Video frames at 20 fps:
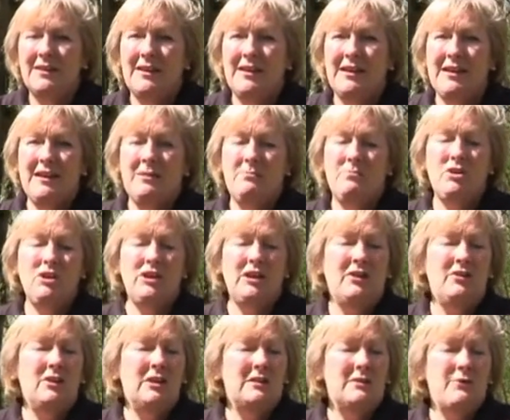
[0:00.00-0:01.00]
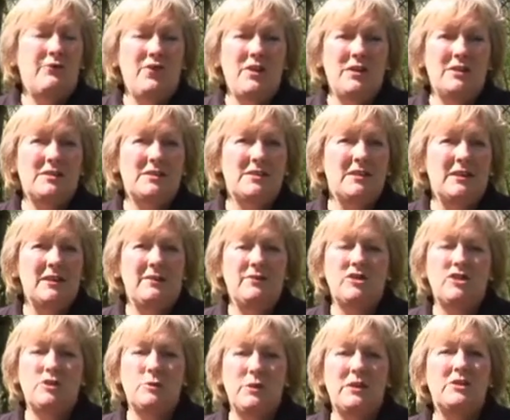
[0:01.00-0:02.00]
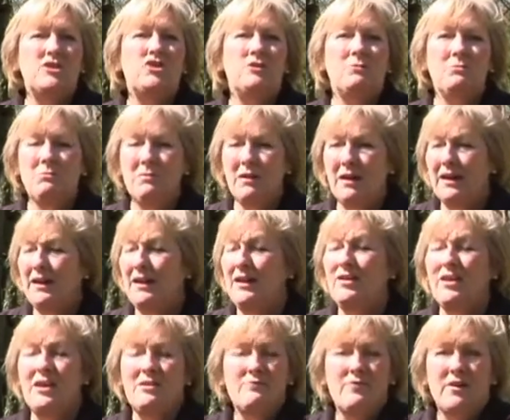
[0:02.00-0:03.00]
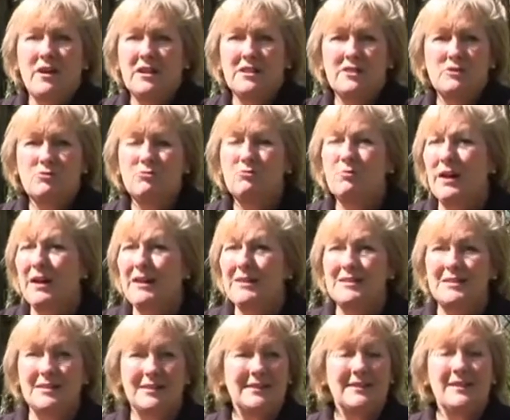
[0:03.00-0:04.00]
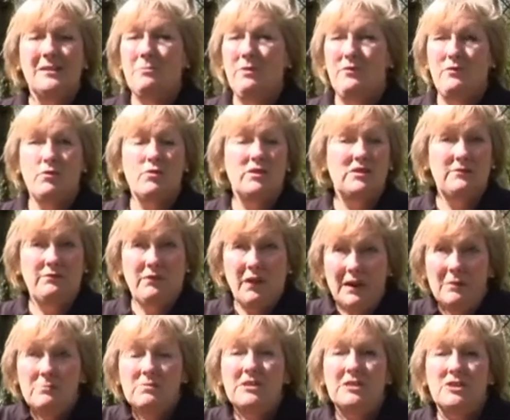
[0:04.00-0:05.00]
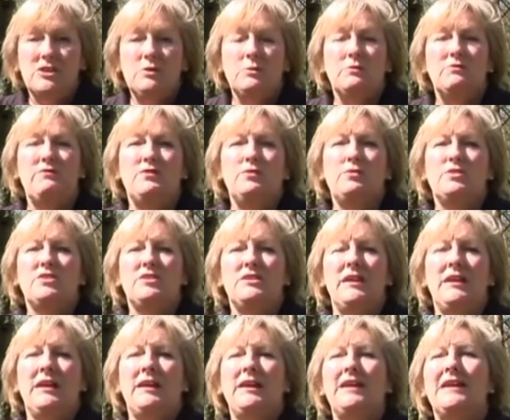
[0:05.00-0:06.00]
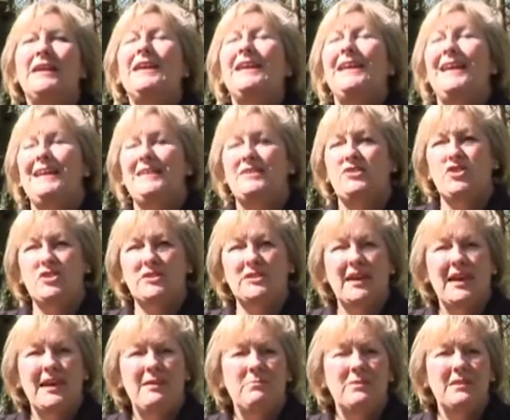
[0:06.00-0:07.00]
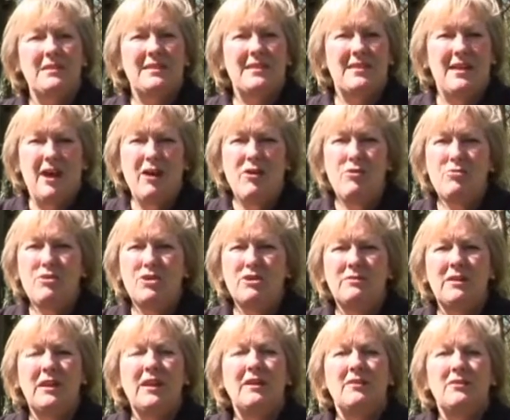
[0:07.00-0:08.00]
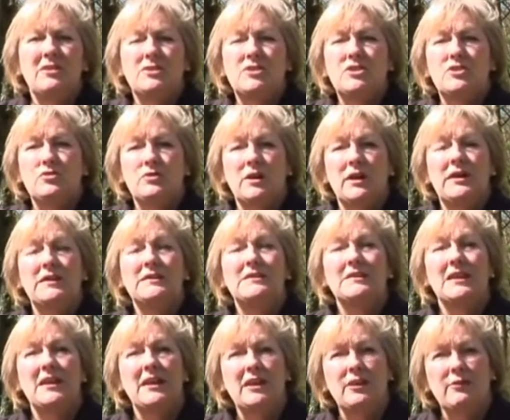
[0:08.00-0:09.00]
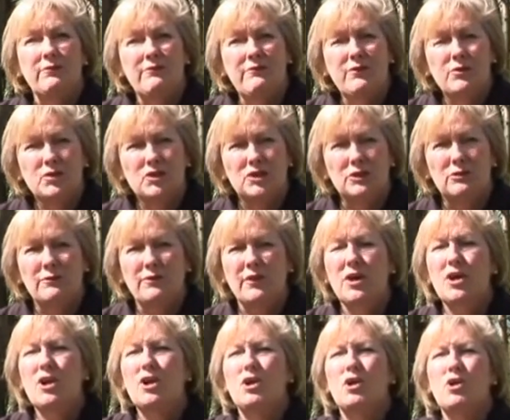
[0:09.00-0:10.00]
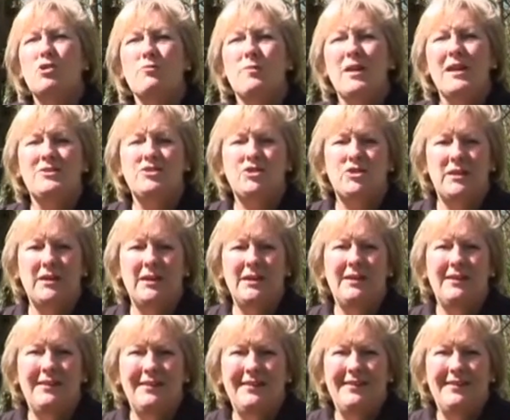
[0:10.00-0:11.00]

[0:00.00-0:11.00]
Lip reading: And at the first sign of a twitch, my advice always, before it develops into a full snake, is just keep the whole unit going straight, take your foot off gradually,